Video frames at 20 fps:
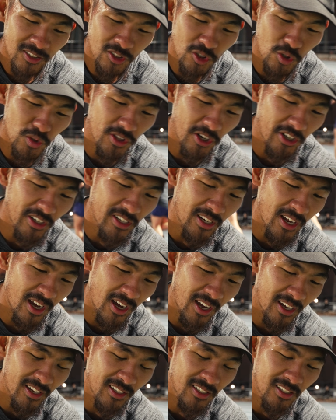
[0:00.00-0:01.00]

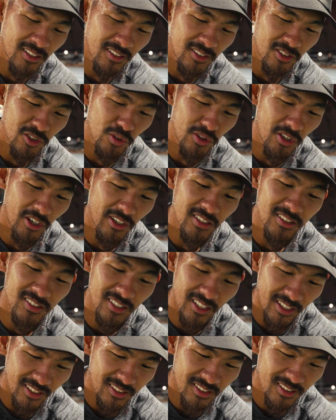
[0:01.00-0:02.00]
239,
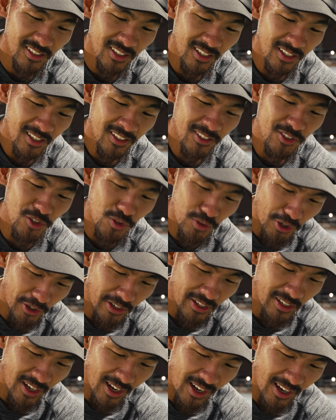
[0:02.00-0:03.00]
236,
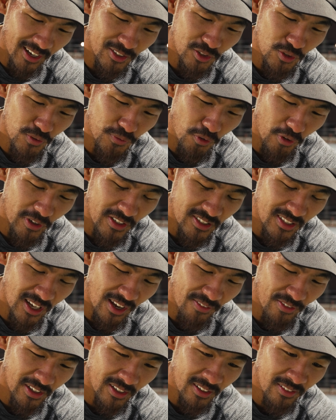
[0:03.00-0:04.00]
239,
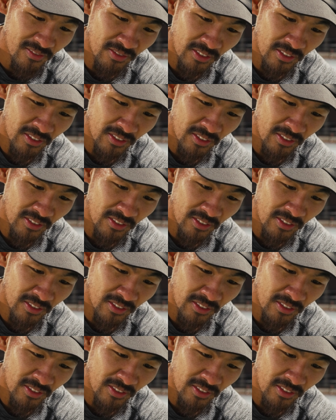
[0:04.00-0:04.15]
247,